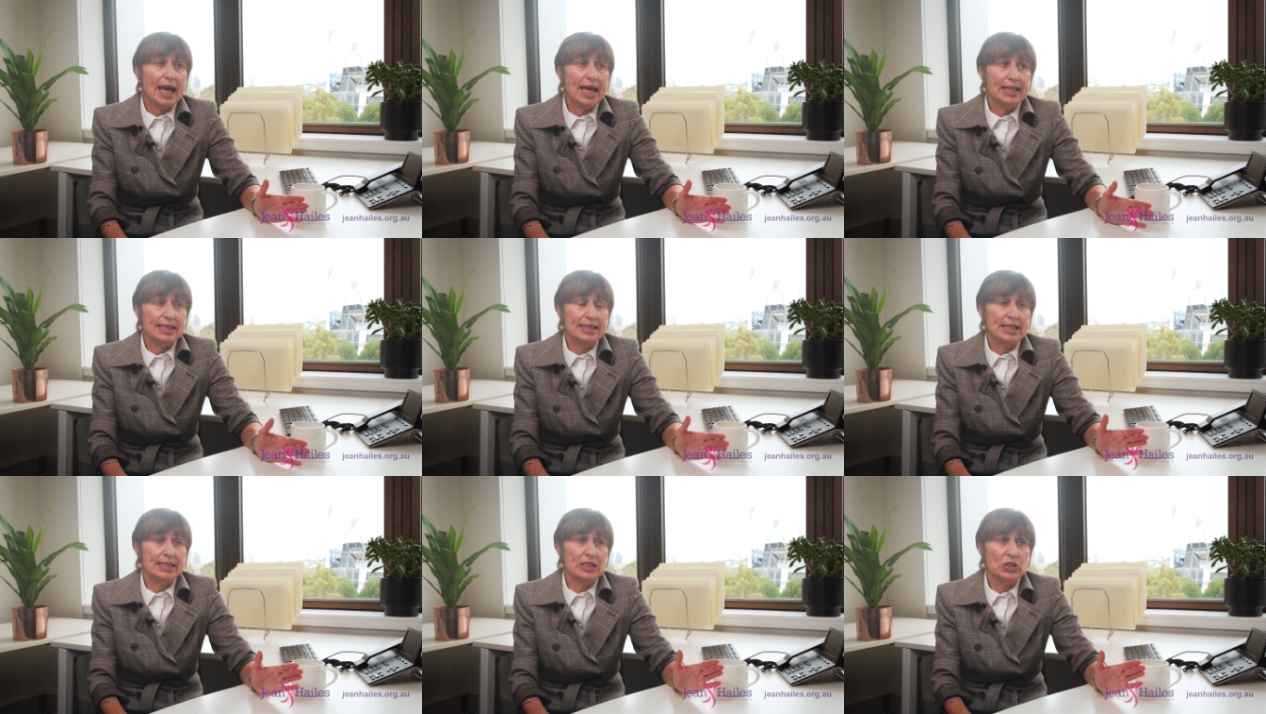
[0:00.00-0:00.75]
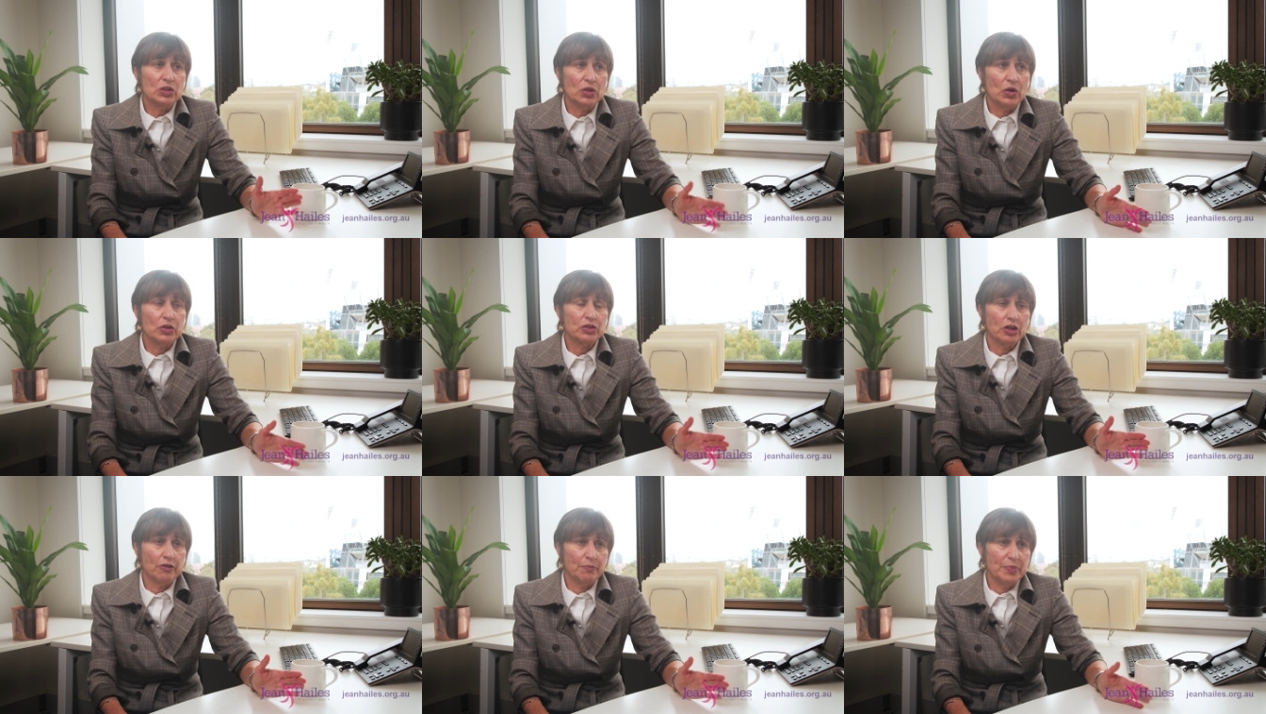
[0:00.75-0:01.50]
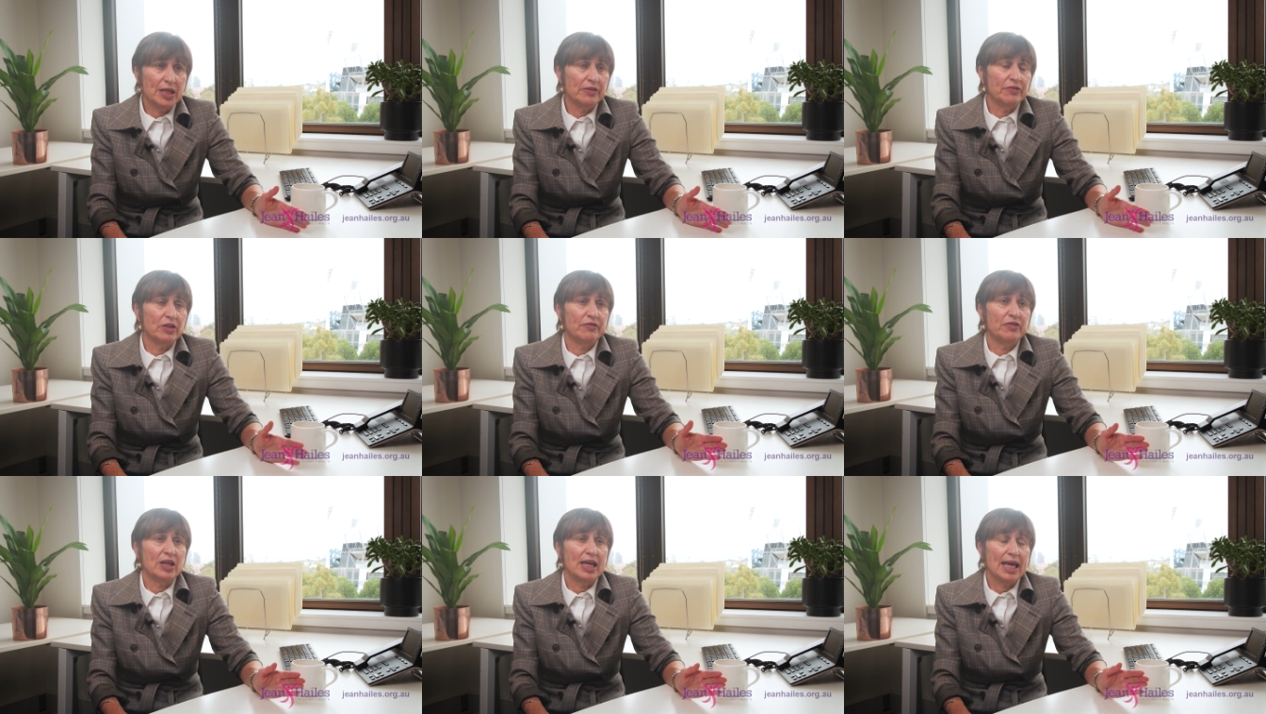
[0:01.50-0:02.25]
And it is not of benefit
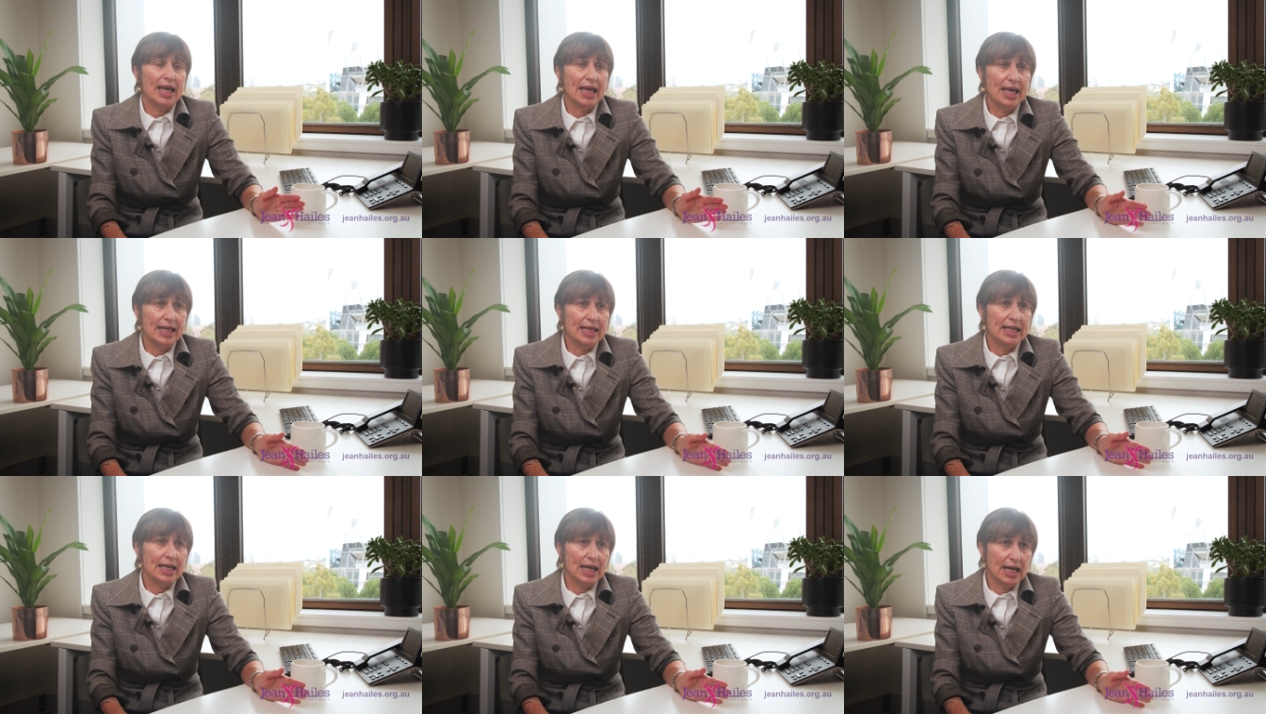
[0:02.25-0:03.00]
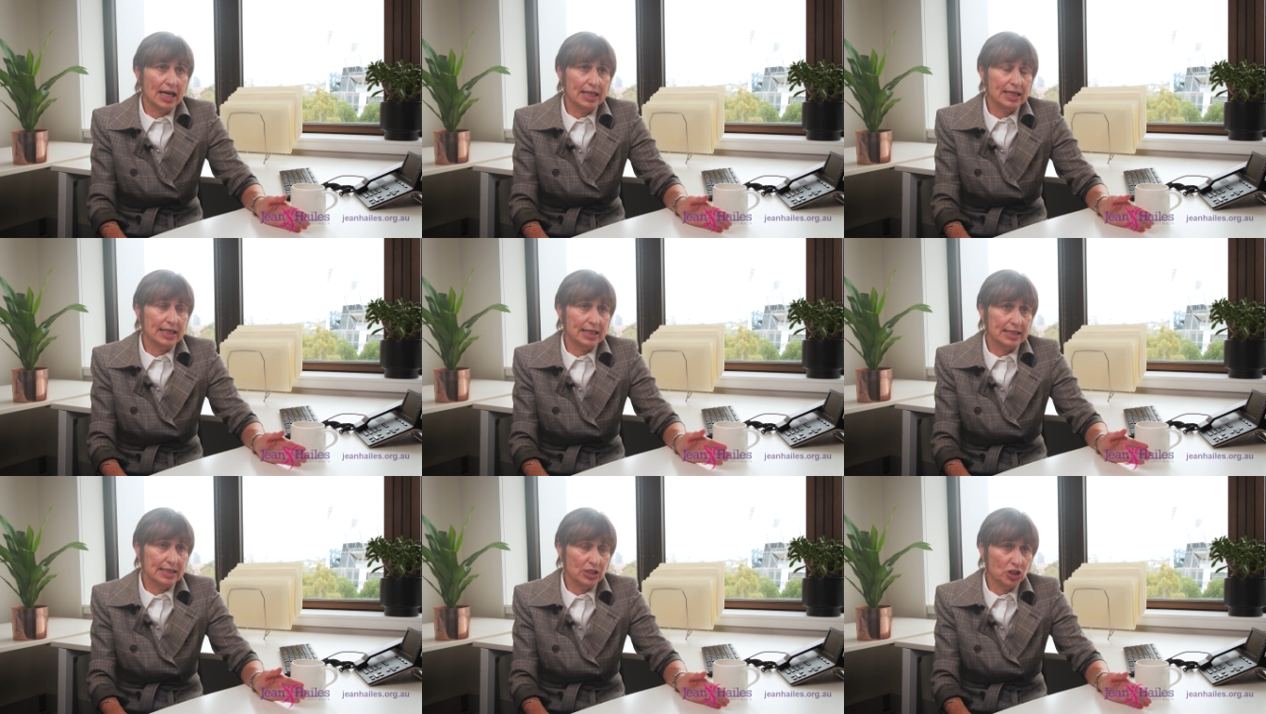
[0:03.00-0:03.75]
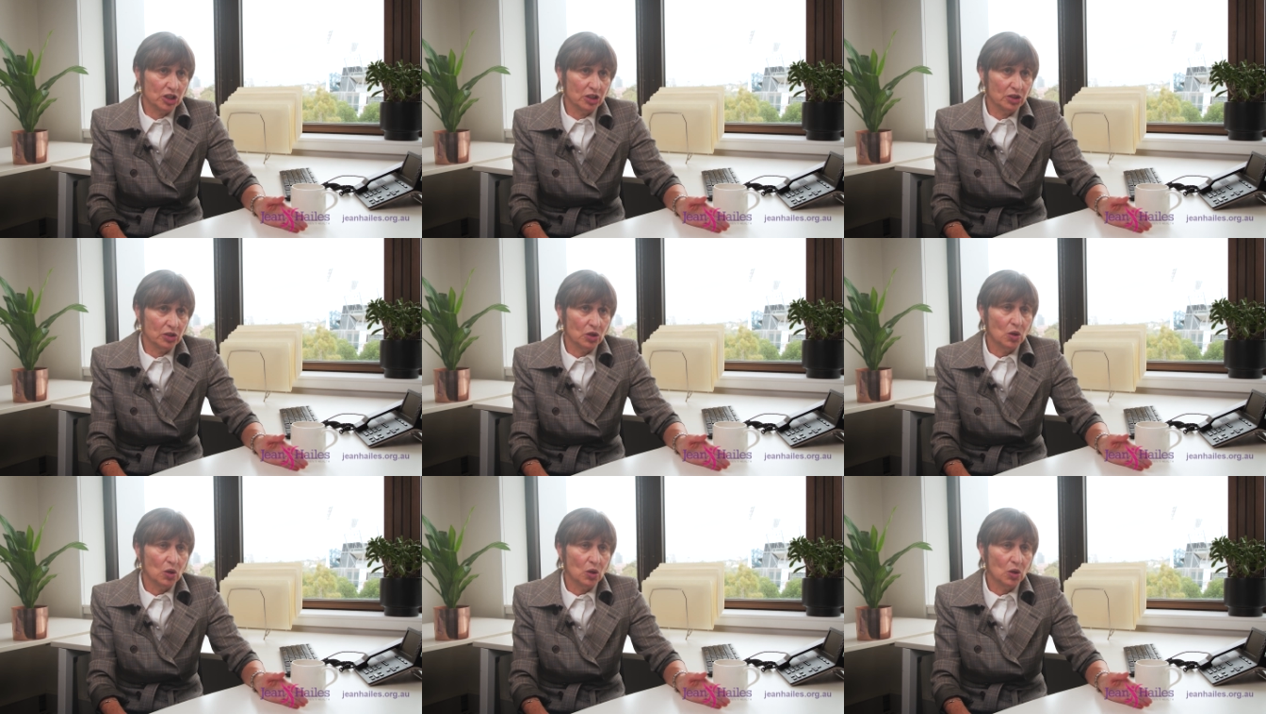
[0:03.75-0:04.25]
for any other condition